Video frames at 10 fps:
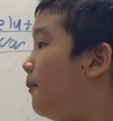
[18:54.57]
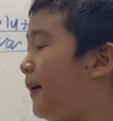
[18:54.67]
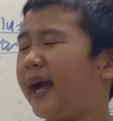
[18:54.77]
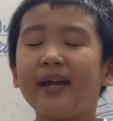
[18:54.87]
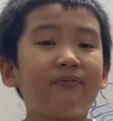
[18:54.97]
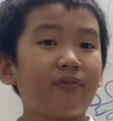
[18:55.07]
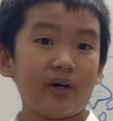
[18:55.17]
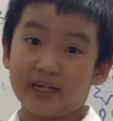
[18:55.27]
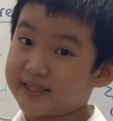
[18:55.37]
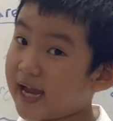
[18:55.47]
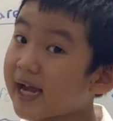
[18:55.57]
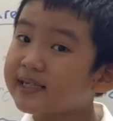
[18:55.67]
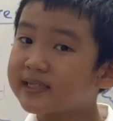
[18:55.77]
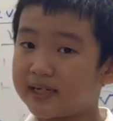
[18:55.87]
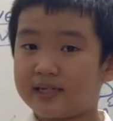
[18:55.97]
pay for the
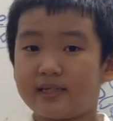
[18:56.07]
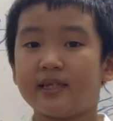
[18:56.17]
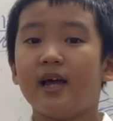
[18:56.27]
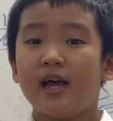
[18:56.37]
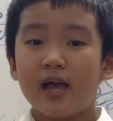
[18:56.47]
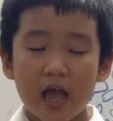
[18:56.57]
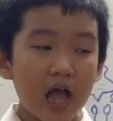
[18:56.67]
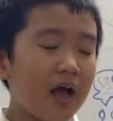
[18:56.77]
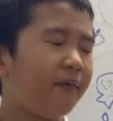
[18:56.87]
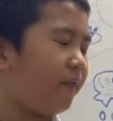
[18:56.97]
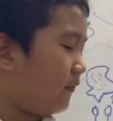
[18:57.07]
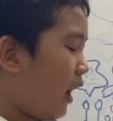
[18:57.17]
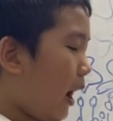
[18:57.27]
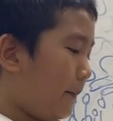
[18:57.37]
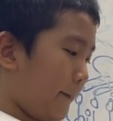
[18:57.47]
taxes. If
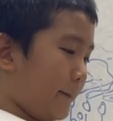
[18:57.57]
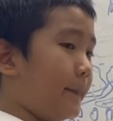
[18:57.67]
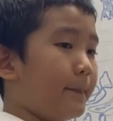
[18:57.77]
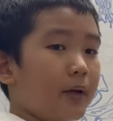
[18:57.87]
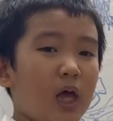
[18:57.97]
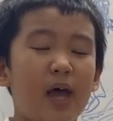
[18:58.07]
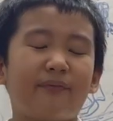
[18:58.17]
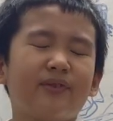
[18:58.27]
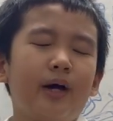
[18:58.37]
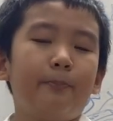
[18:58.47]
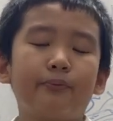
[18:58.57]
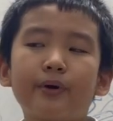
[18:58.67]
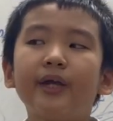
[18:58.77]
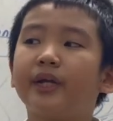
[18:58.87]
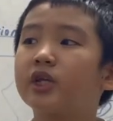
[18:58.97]
the
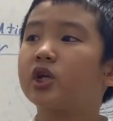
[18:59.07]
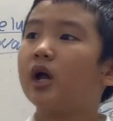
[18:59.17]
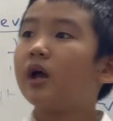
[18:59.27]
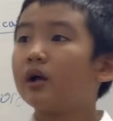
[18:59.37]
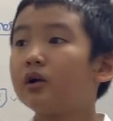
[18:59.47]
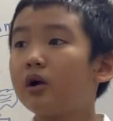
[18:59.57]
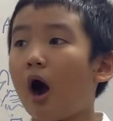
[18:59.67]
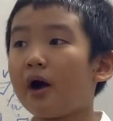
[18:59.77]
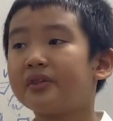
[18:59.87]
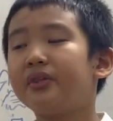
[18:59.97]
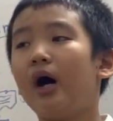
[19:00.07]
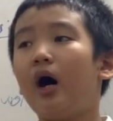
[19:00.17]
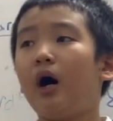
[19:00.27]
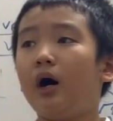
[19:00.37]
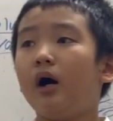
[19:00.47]
British got
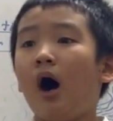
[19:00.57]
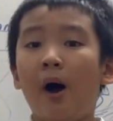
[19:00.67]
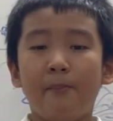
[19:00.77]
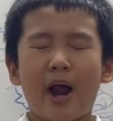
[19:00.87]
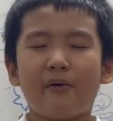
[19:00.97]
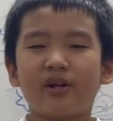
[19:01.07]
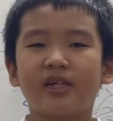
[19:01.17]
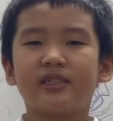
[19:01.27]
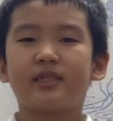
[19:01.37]
the Americans